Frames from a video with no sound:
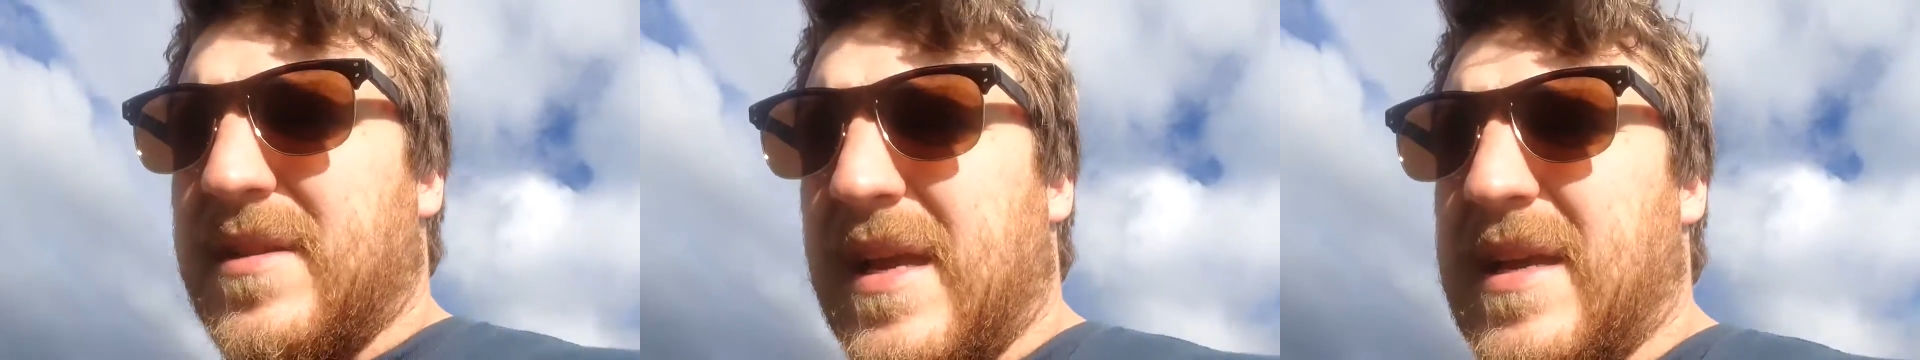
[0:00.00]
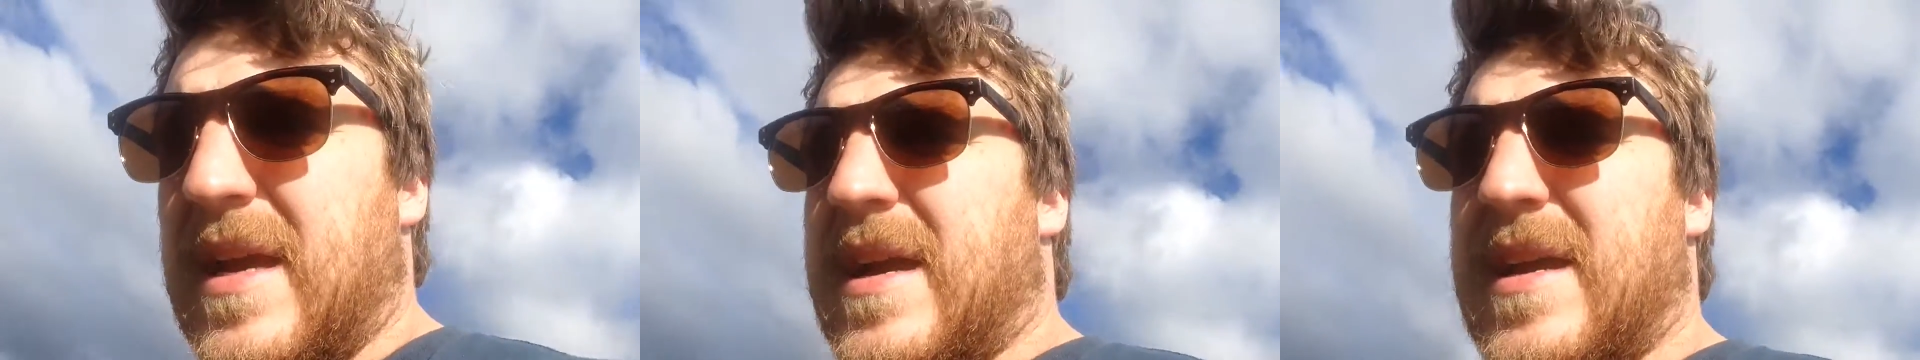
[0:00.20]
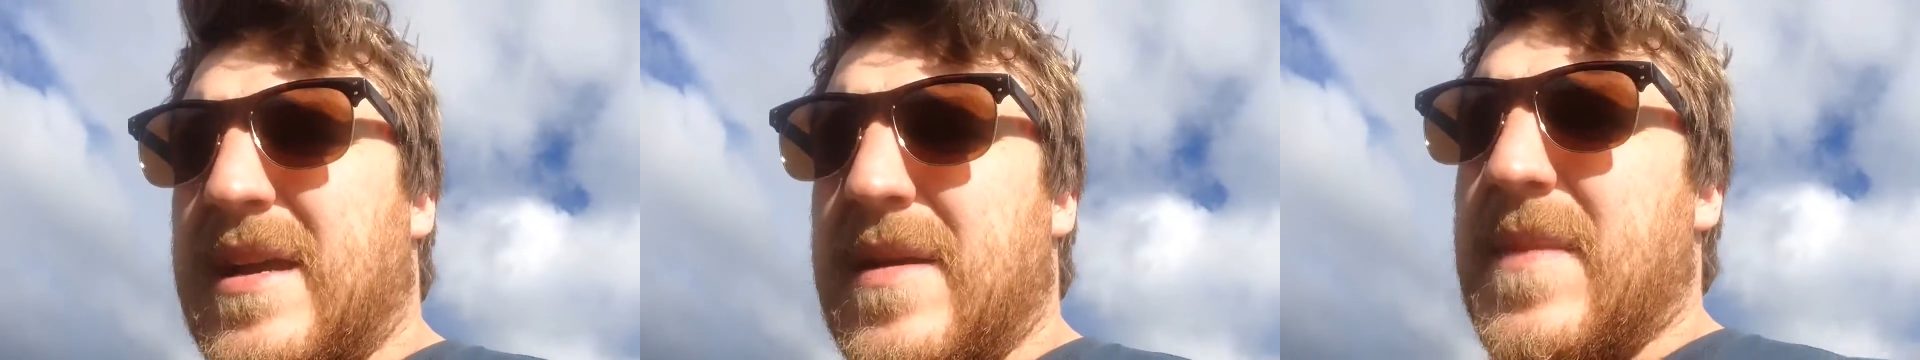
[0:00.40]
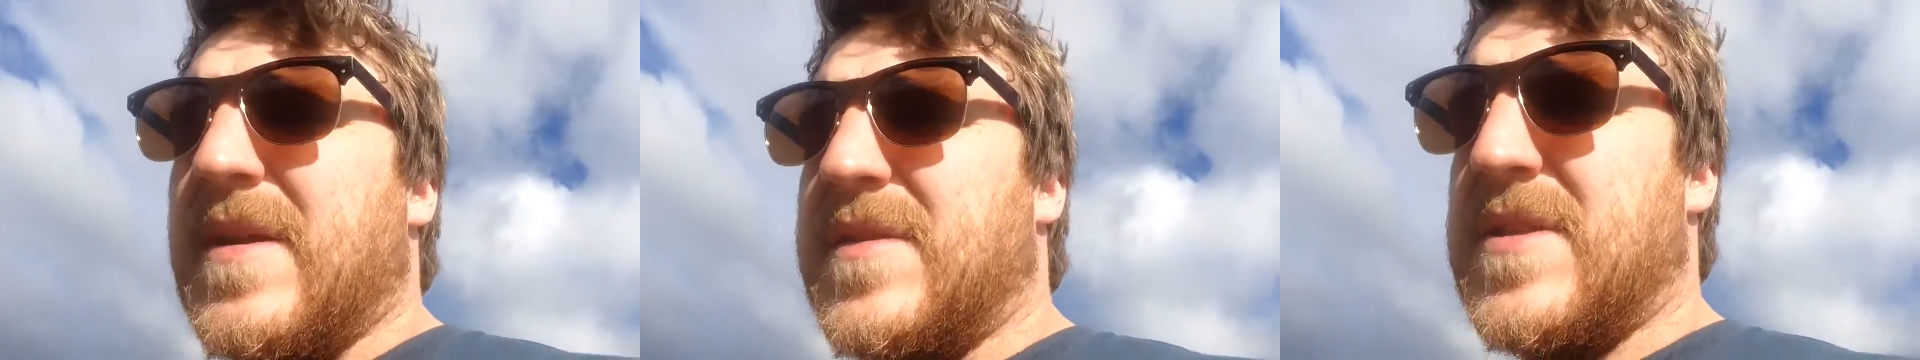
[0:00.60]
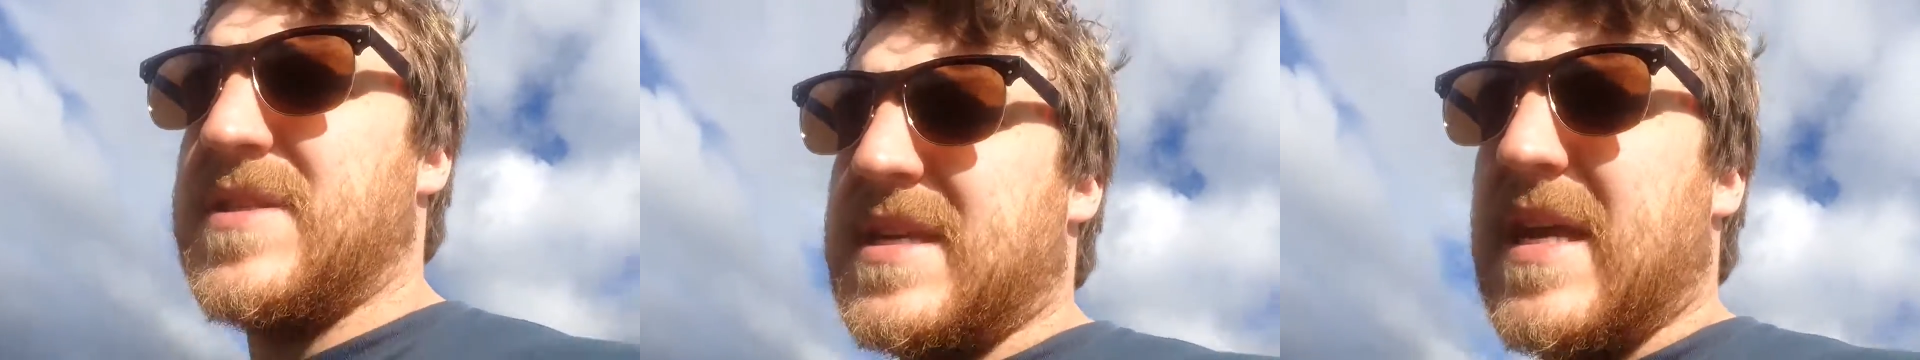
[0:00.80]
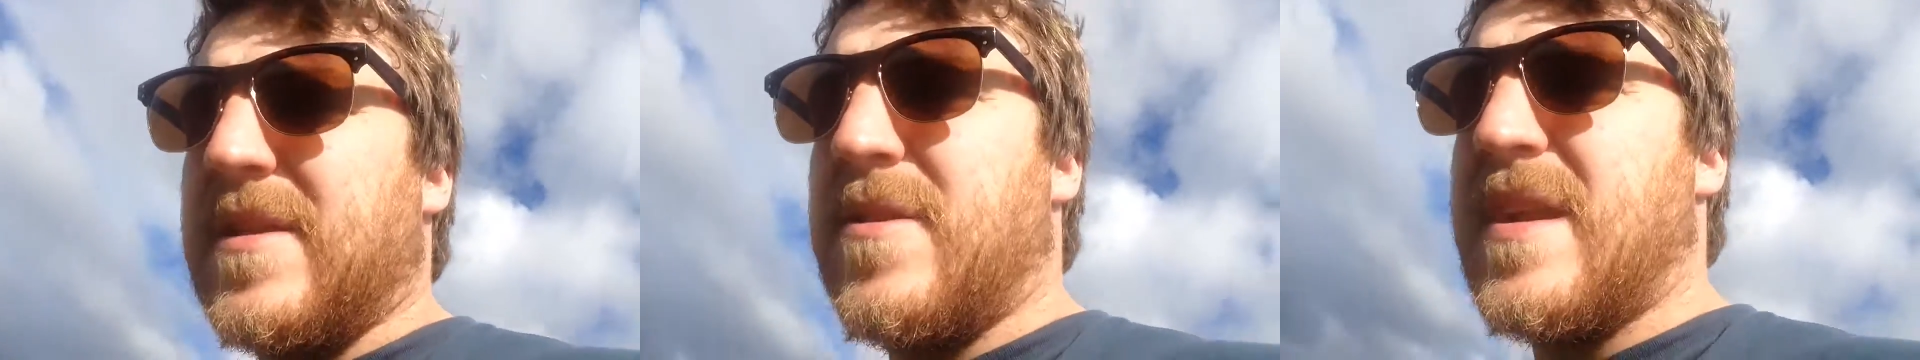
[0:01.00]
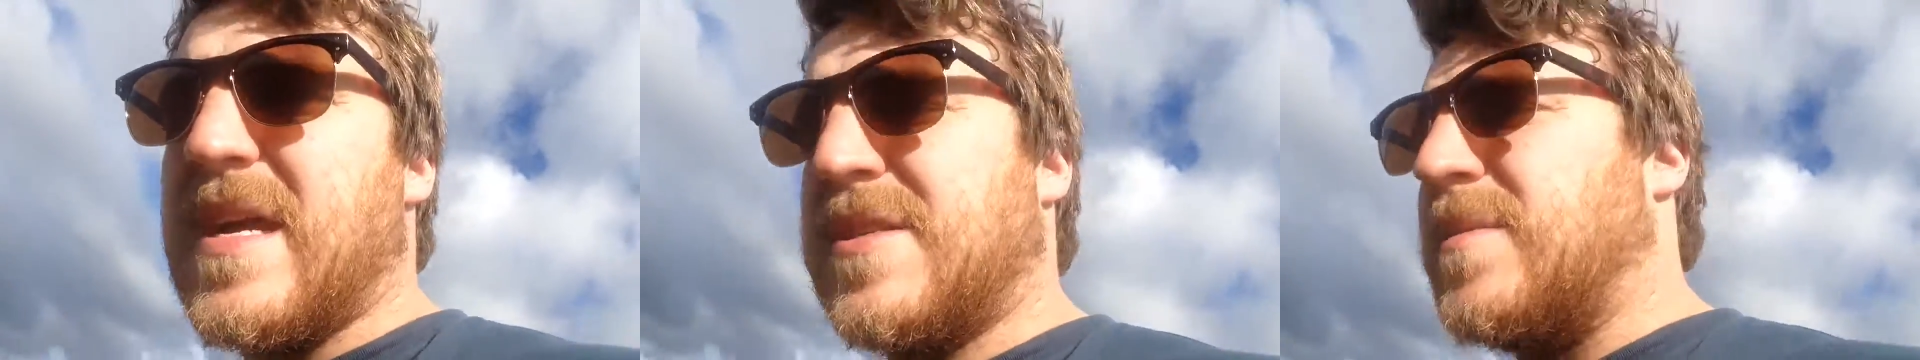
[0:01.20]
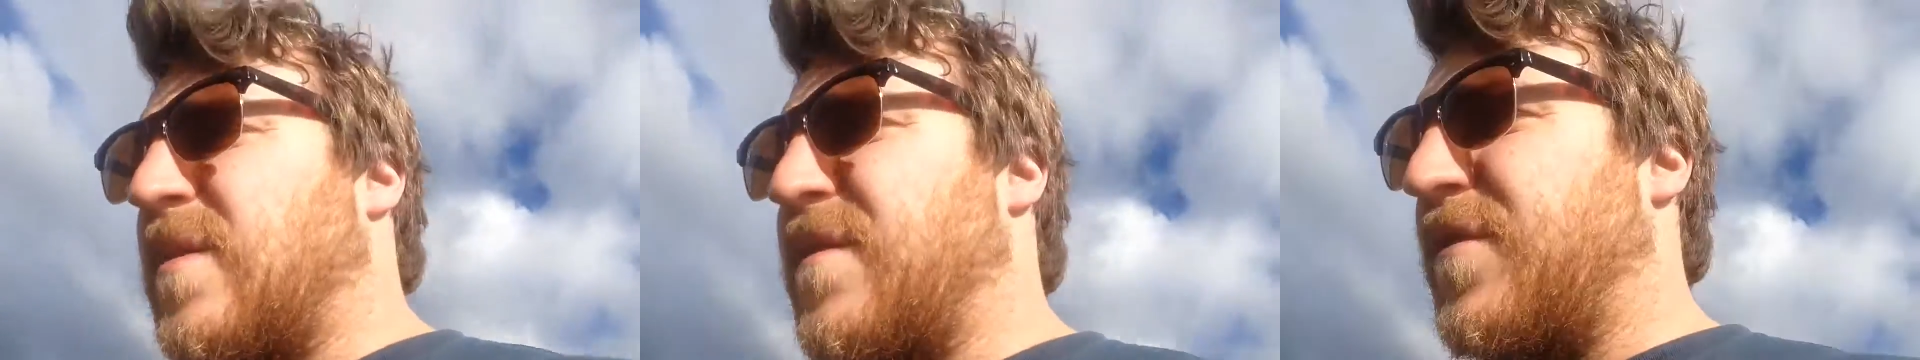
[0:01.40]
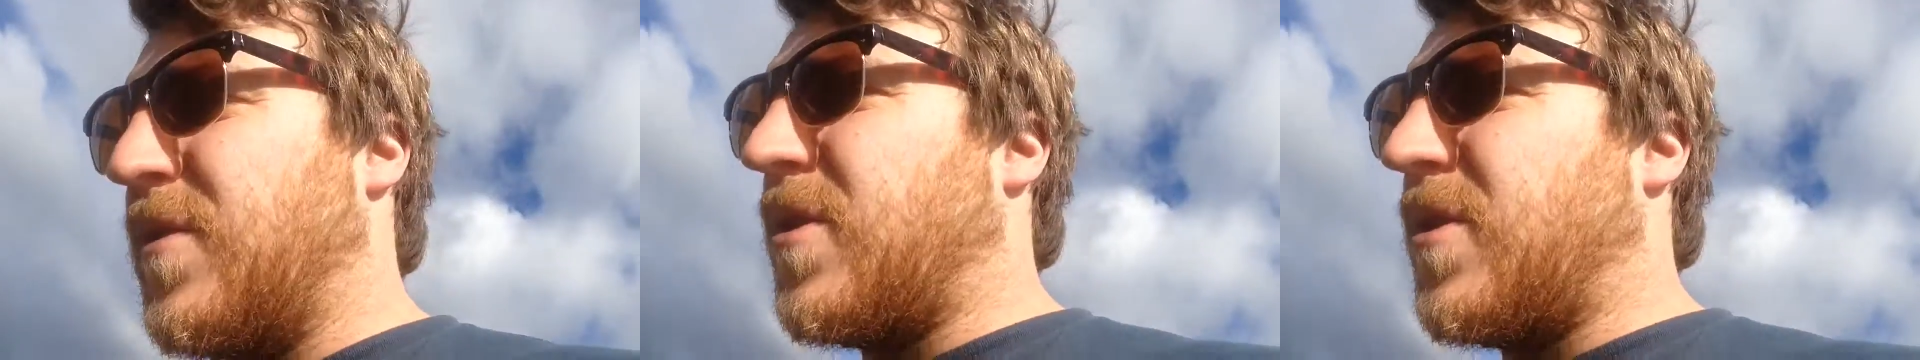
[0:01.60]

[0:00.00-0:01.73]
like, I emailed the seller and asked them a few